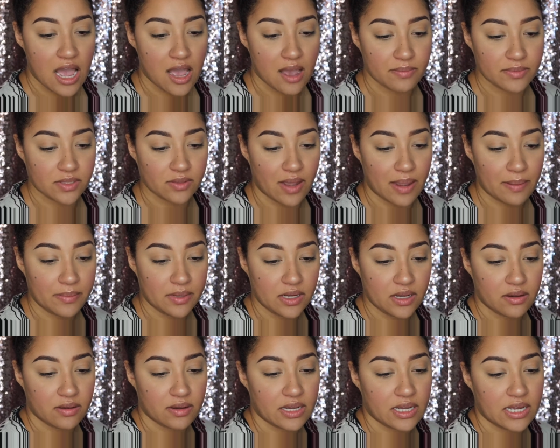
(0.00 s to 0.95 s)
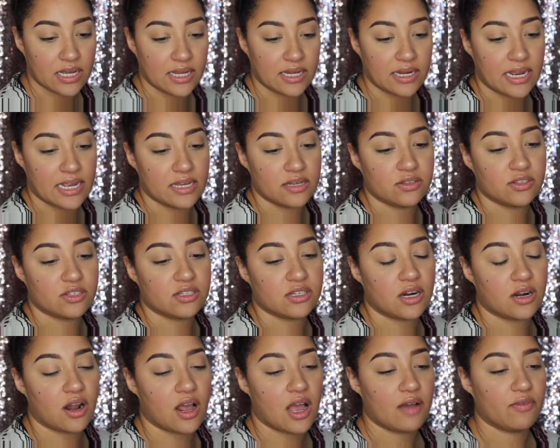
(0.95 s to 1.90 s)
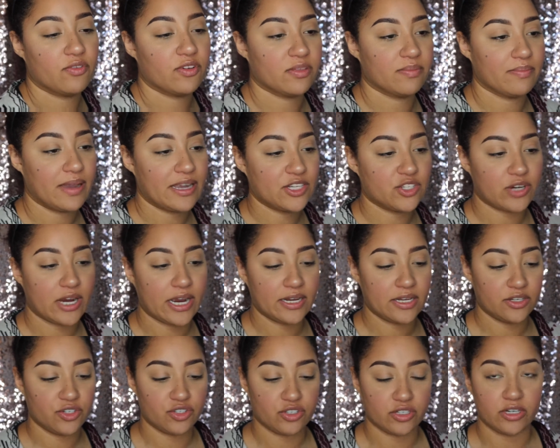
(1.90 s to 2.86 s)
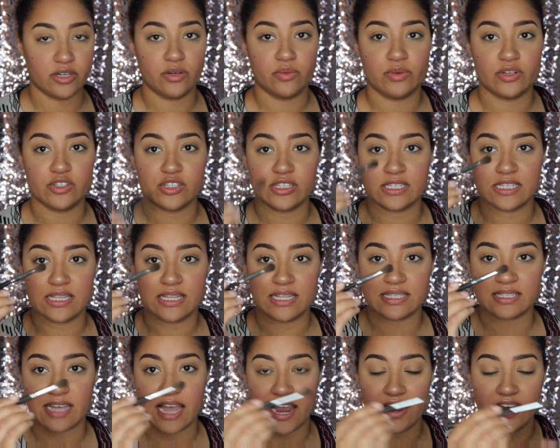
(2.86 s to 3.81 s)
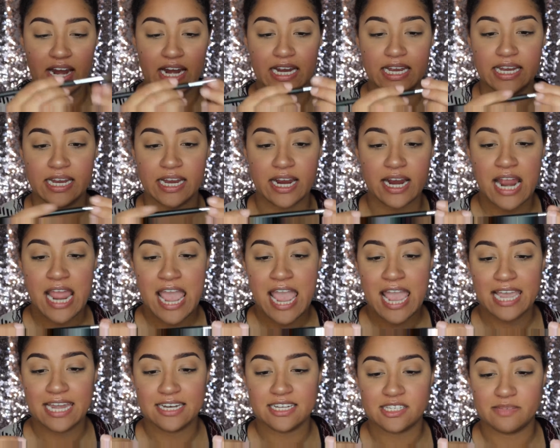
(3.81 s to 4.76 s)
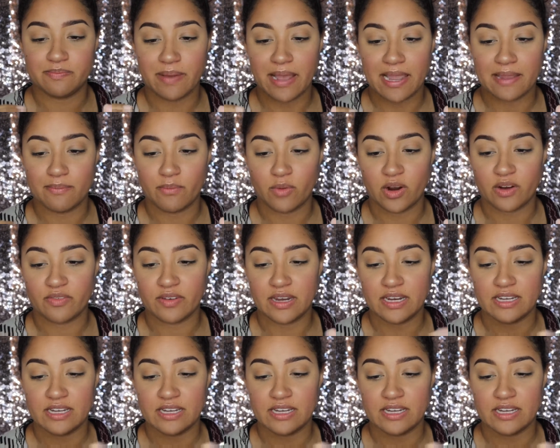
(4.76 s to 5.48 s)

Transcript: So I'm gonna go ahead and start off with my tried and true, which is this guy right here. It is by Morphe.